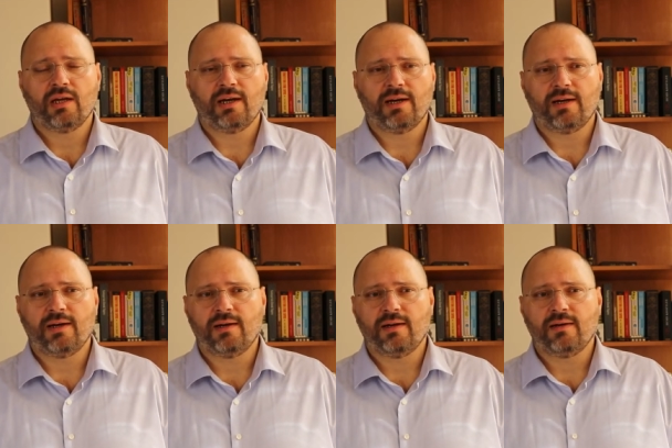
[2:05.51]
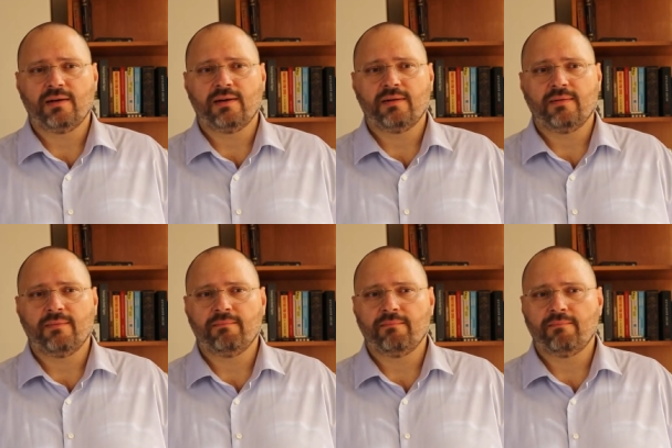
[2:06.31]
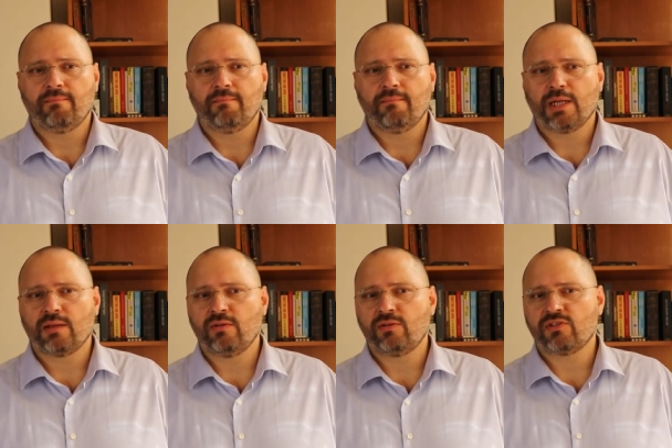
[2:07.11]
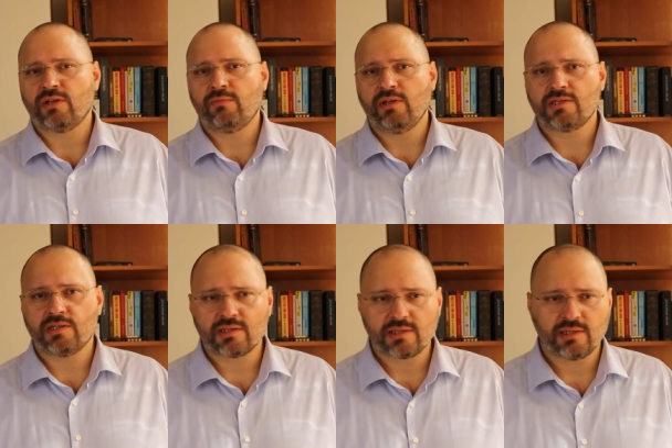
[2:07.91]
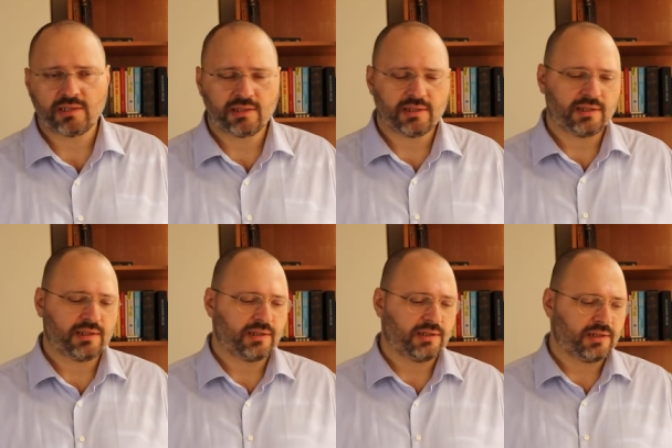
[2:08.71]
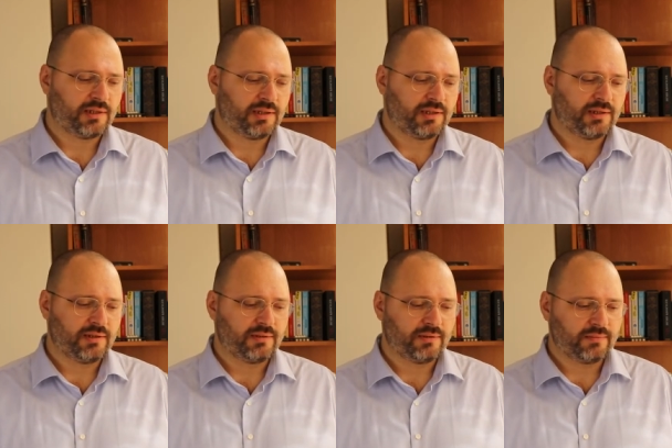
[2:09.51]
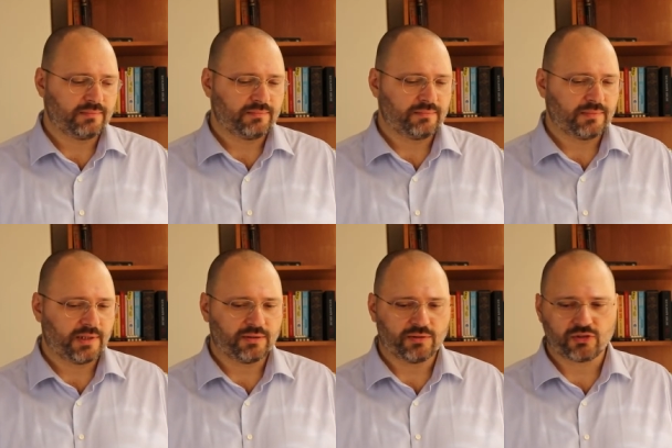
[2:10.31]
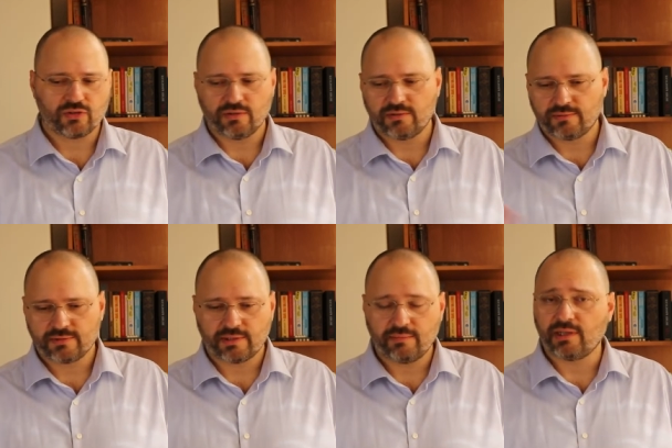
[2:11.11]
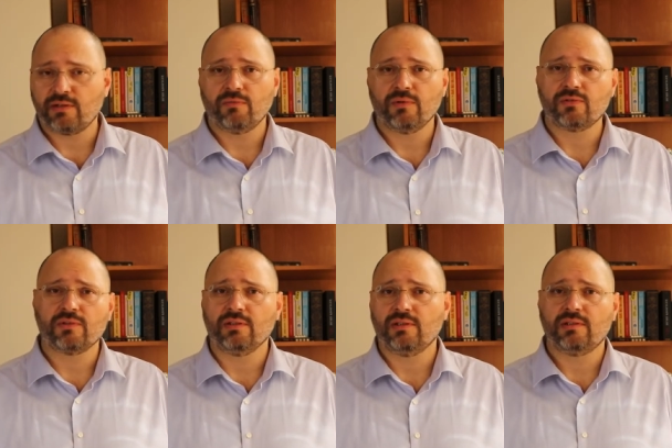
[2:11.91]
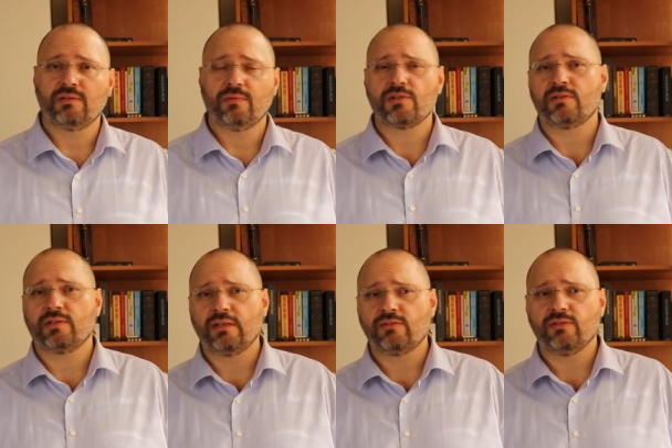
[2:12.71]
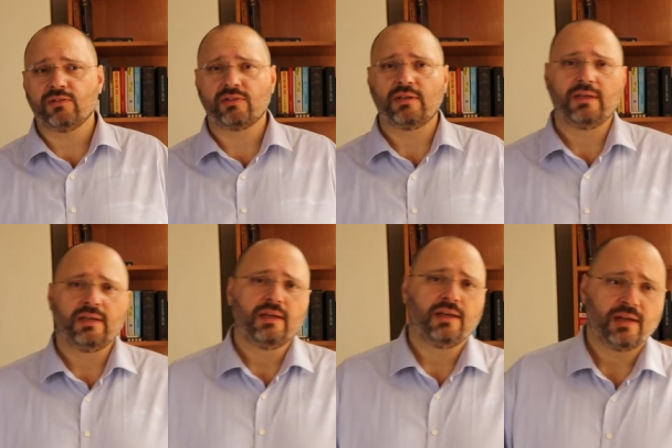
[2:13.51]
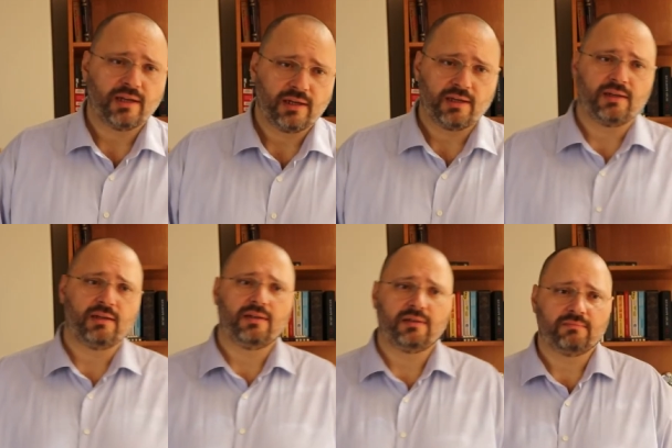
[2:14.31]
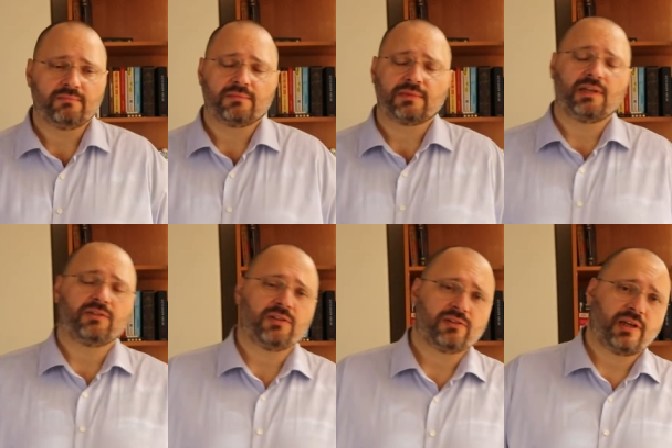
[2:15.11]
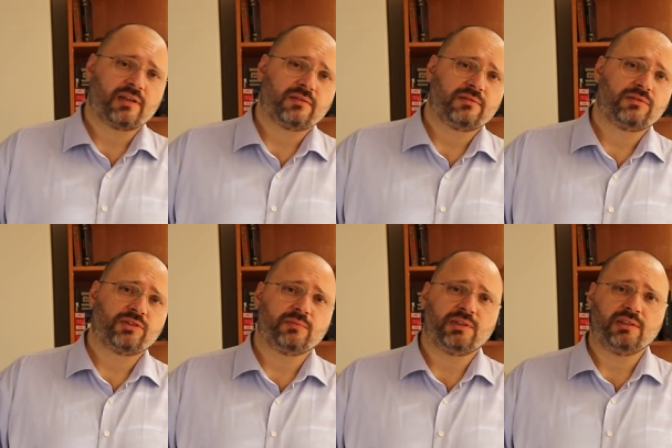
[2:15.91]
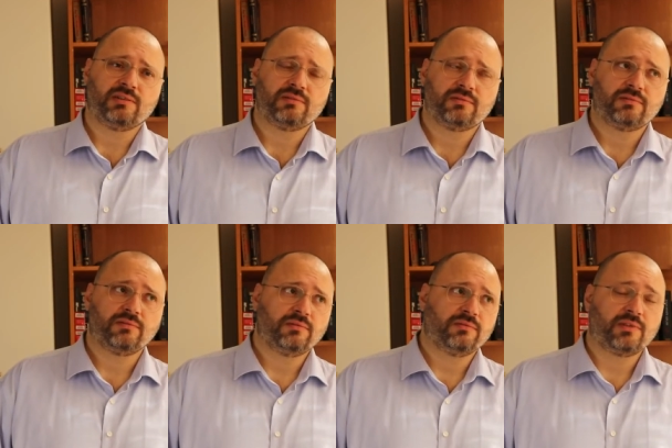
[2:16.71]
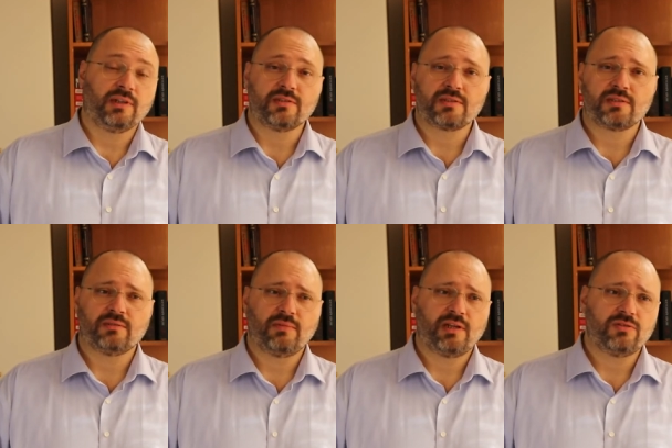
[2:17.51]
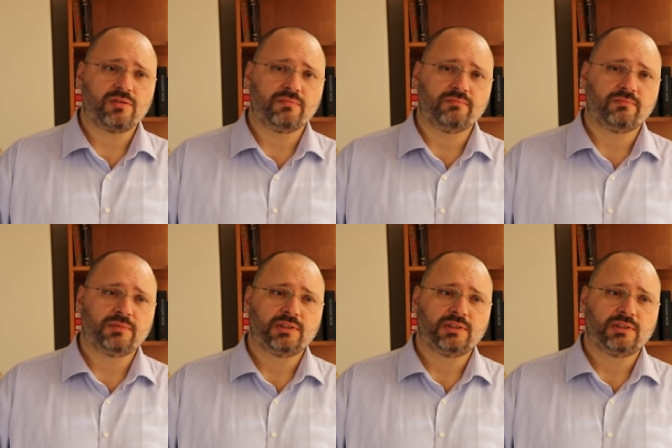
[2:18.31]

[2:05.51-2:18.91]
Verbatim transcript: Uh, but due to some reasons, uh, and also some negative views in the Western countries, uh, countries like Germany, France, Belgium,